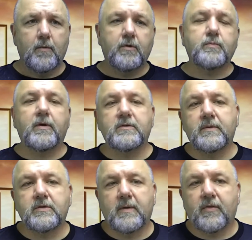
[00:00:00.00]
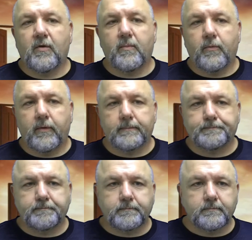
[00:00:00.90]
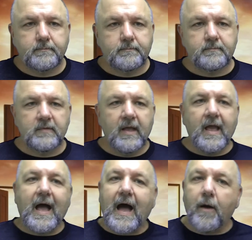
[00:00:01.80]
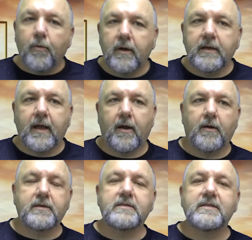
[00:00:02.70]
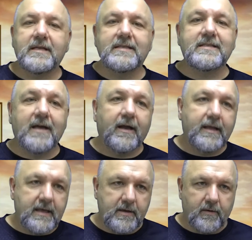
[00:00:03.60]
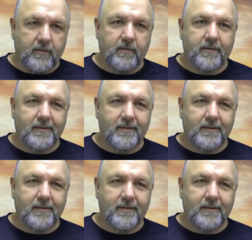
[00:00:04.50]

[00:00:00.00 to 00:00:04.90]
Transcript: Which brings me to my third point. Our inheritance is not here,